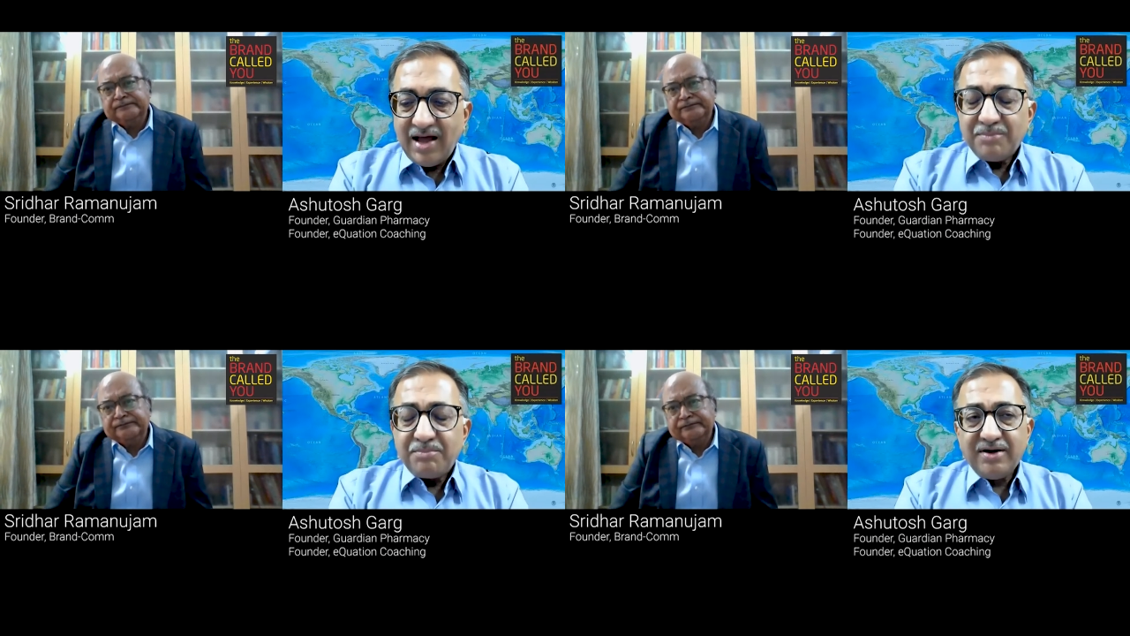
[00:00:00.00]

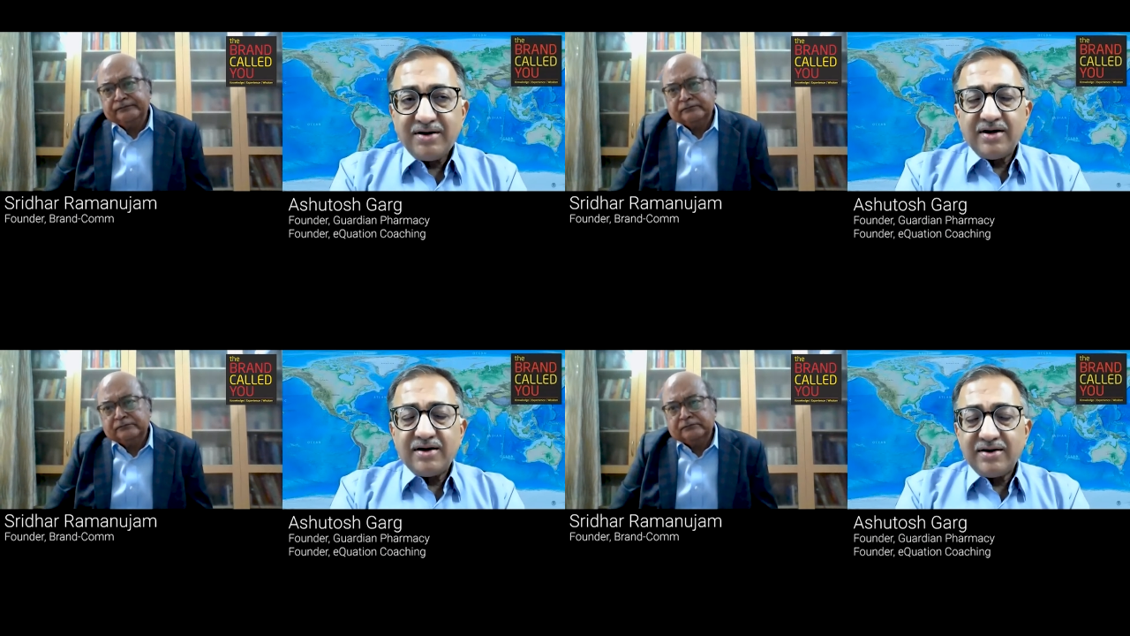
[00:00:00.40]
Speaker 1: But
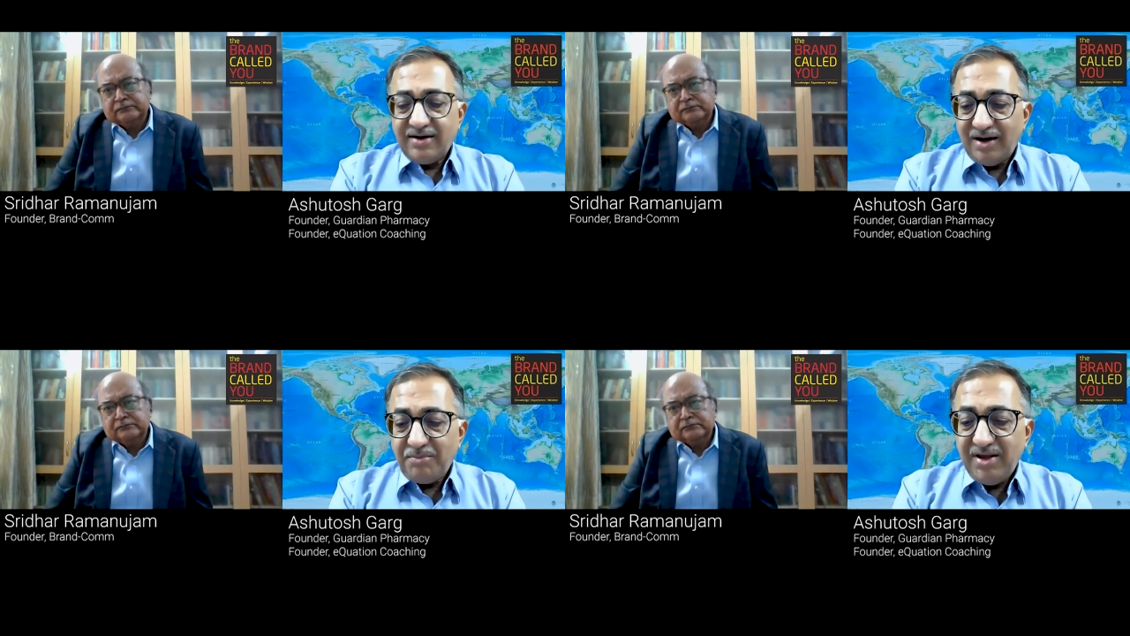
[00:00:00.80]

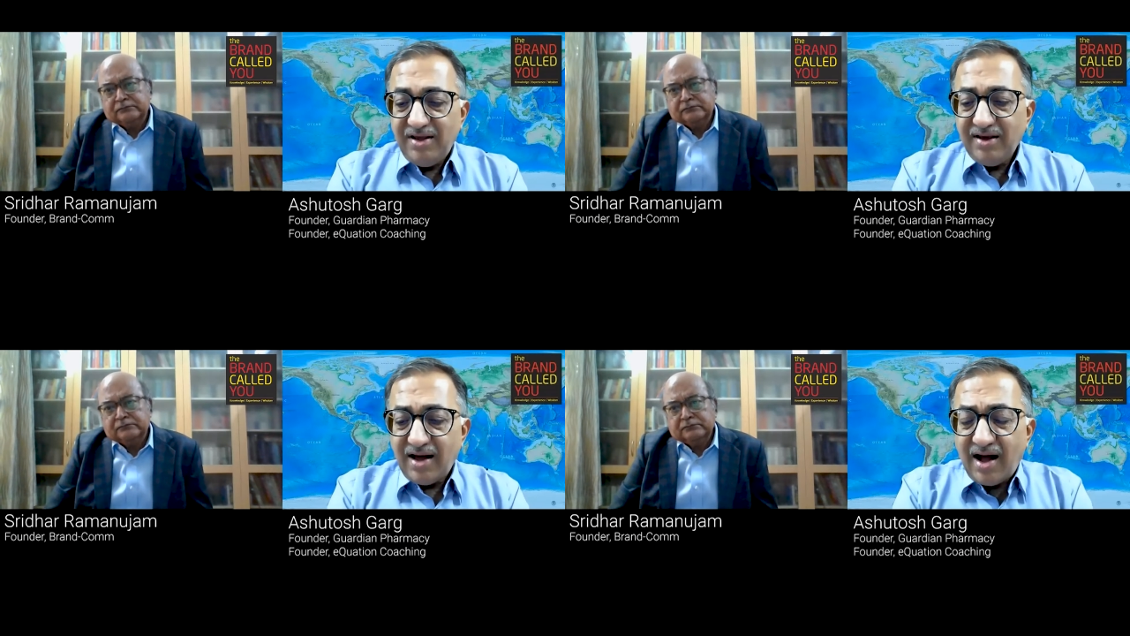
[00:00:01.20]
tell
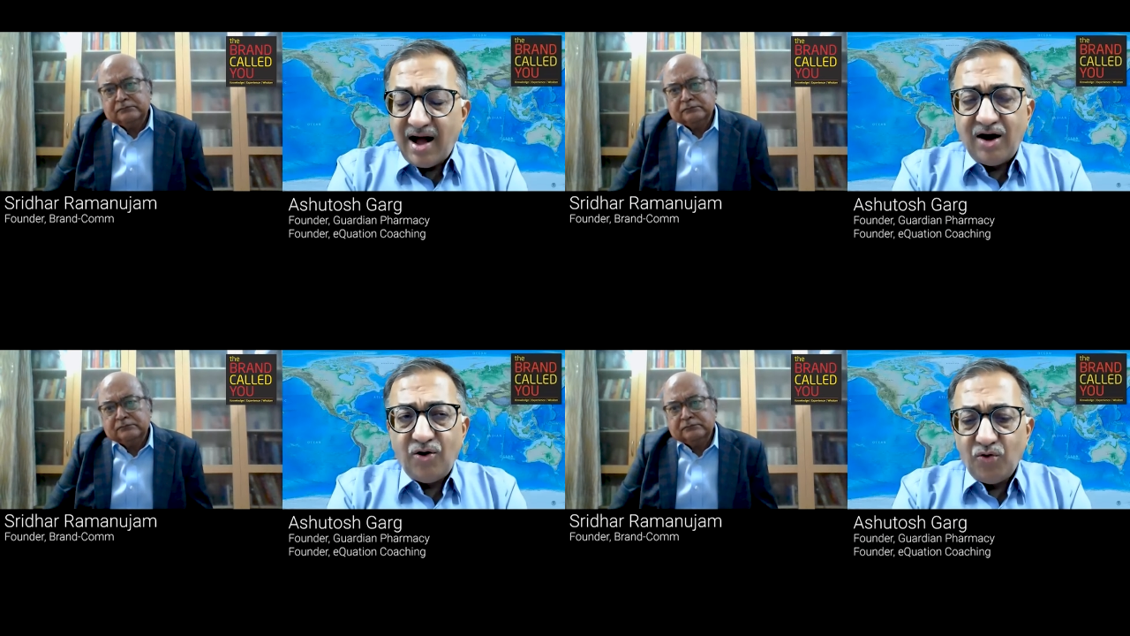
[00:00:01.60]
me
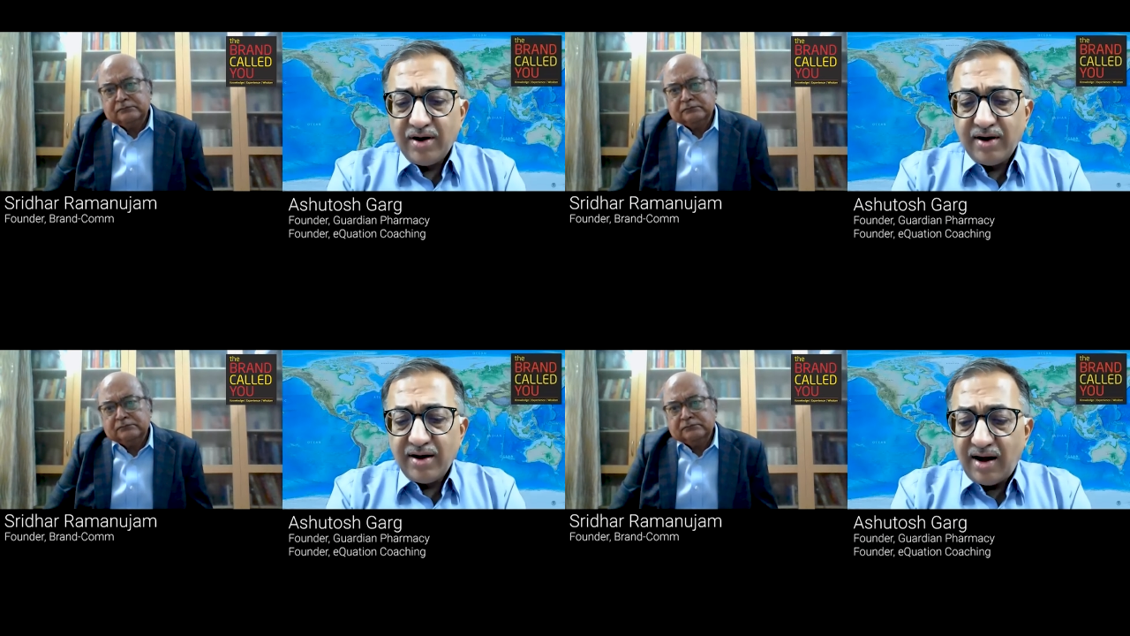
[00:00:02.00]
how
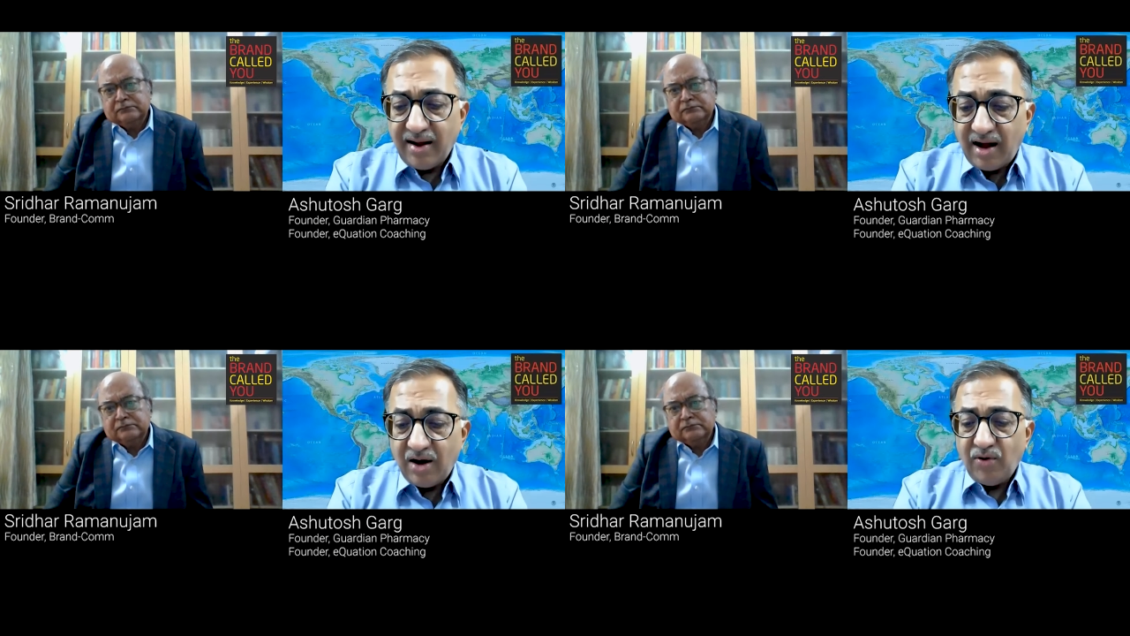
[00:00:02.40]

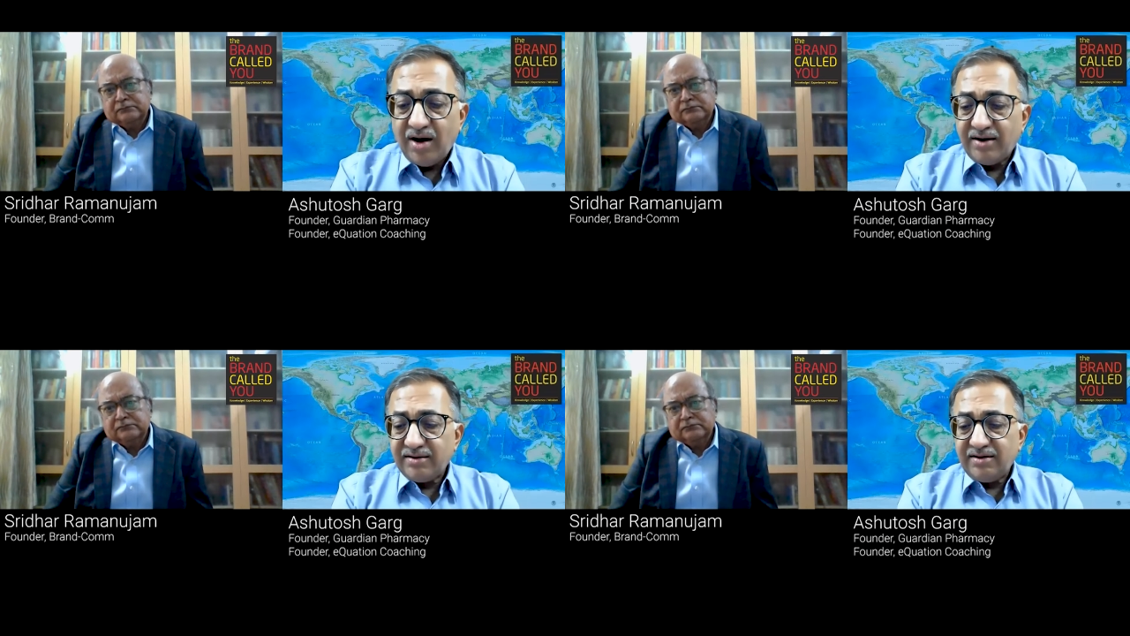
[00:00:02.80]
how
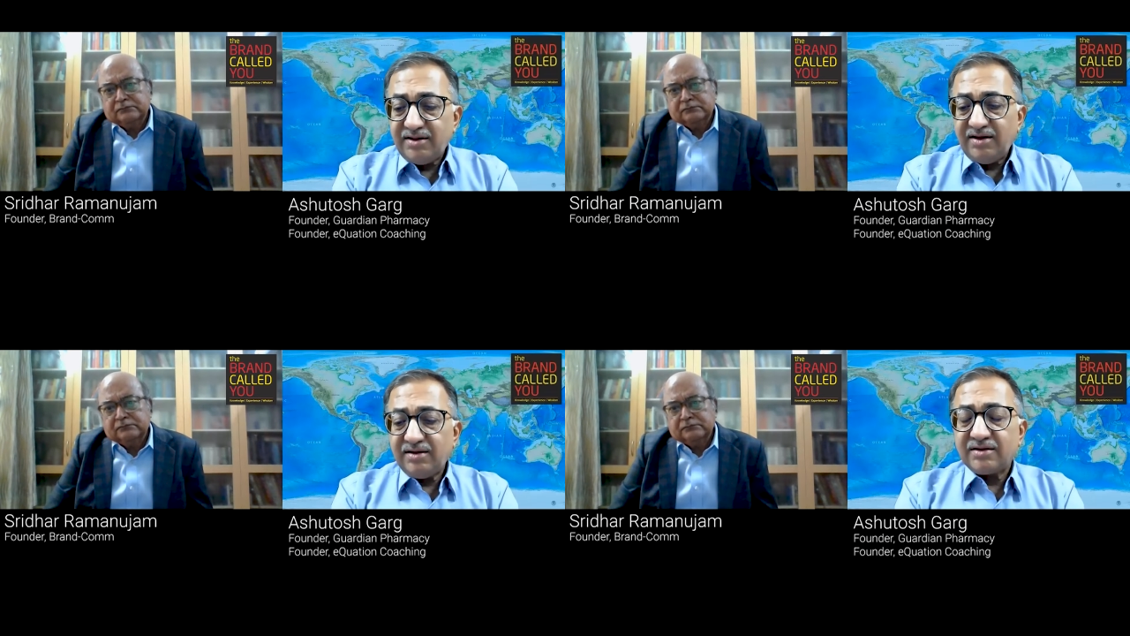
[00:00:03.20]
are
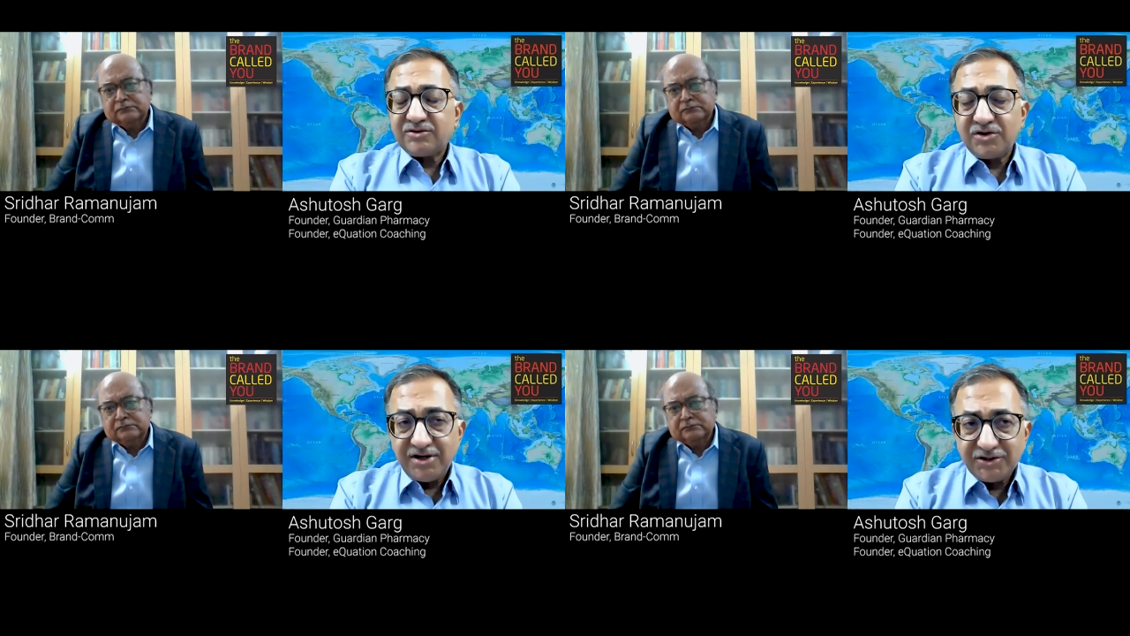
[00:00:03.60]
the
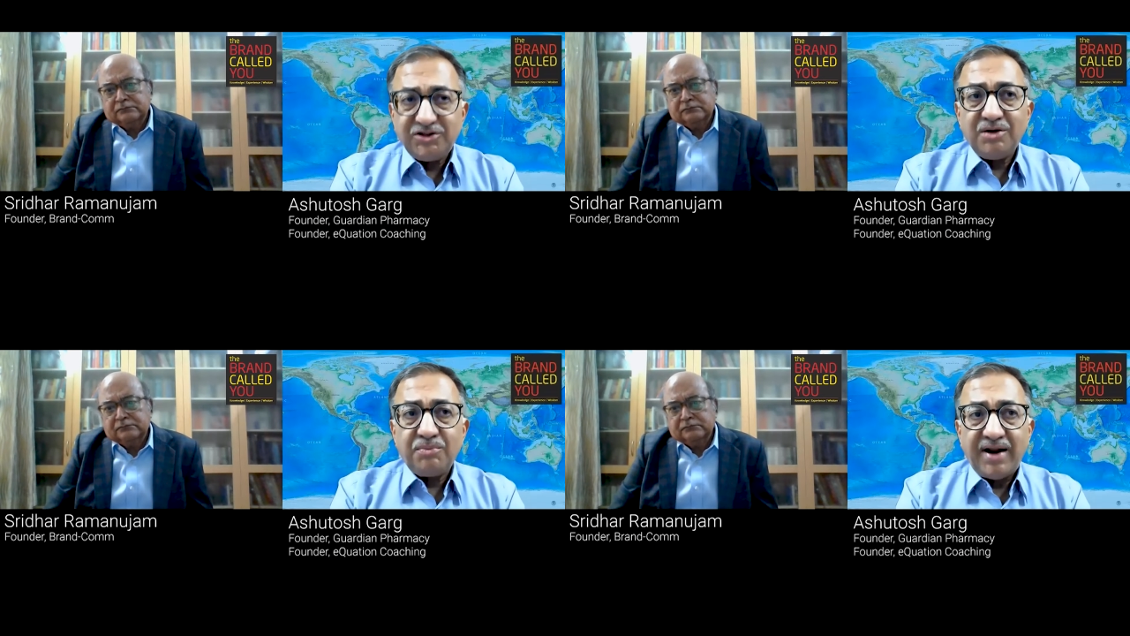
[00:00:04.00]

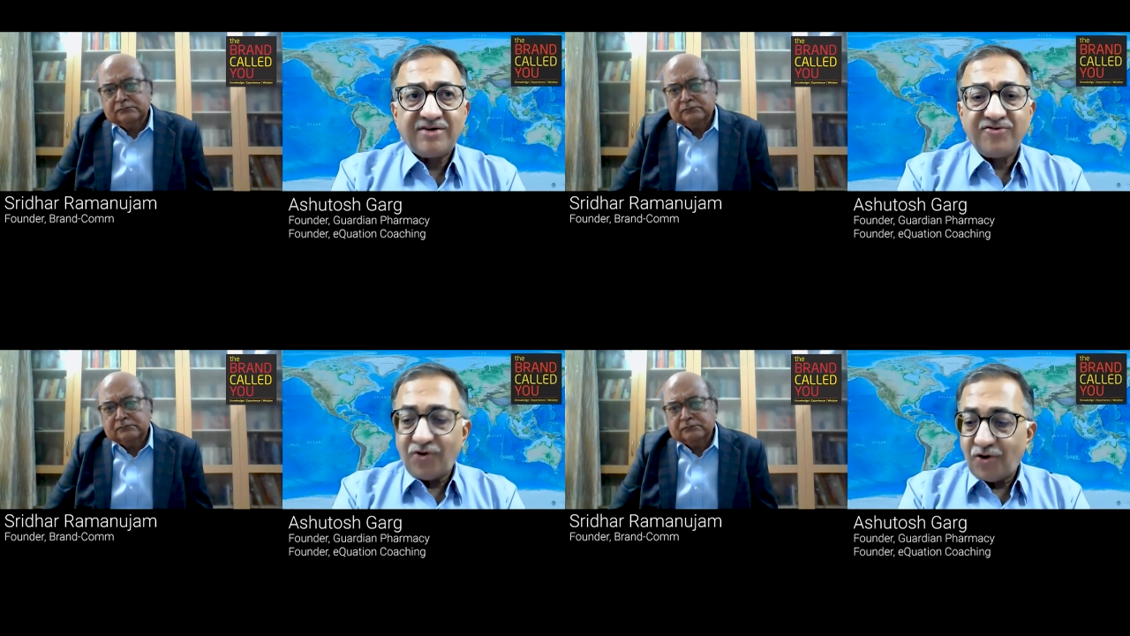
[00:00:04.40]
traditional
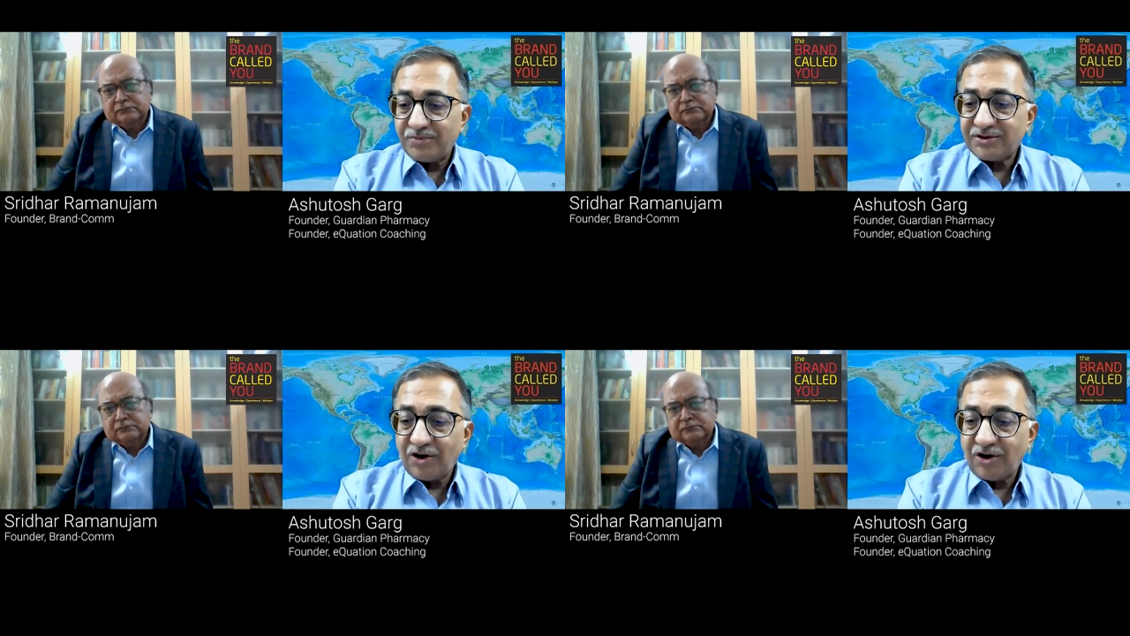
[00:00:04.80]
platforms